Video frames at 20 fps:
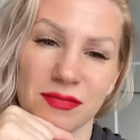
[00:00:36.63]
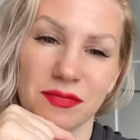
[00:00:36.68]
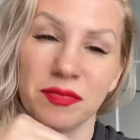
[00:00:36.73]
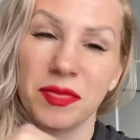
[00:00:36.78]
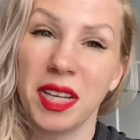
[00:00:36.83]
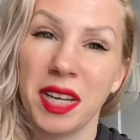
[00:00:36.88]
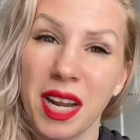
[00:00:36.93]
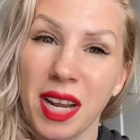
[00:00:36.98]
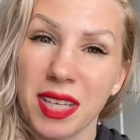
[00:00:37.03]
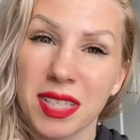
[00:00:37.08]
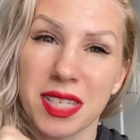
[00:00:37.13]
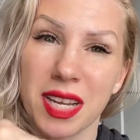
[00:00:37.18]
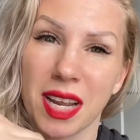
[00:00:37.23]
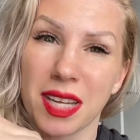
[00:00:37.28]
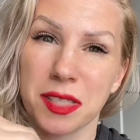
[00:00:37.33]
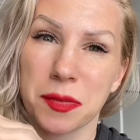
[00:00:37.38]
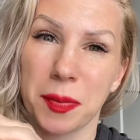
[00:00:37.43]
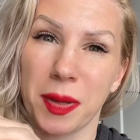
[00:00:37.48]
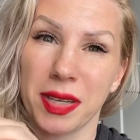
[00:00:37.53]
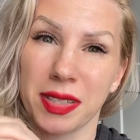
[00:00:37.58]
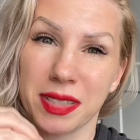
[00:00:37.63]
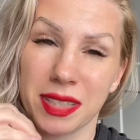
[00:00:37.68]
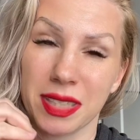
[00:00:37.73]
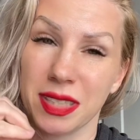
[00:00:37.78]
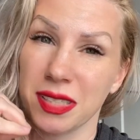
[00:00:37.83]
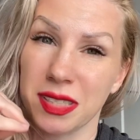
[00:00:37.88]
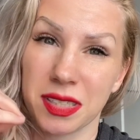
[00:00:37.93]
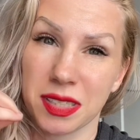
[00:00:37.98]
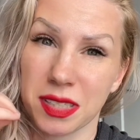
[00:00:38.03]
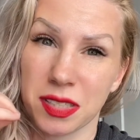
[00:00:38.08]
The next aspect
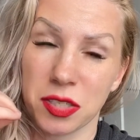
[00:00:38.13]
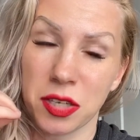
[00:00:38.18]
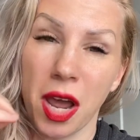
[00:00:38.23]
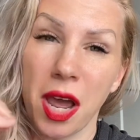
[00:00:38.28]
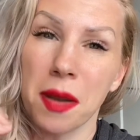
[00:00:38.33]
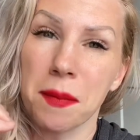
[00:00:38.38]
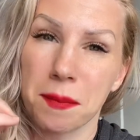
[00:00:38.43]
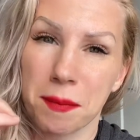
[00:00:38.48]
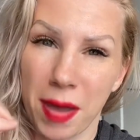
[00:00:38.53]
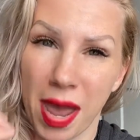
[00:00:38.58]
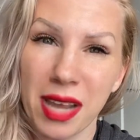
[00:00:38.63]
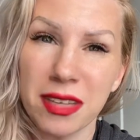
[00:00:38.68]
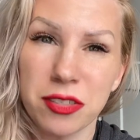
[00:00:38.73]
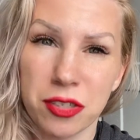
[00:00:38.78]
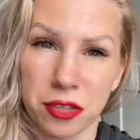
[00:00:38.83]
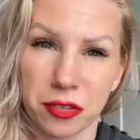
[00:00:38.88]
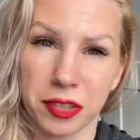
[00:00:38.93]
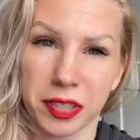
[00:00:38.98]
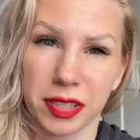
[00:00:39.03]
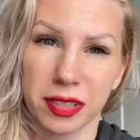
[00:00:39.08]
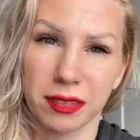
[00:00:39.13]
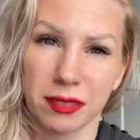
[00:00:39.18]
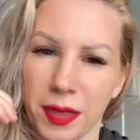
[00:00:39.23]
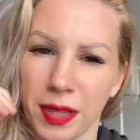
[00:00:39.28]
is it's not mastery.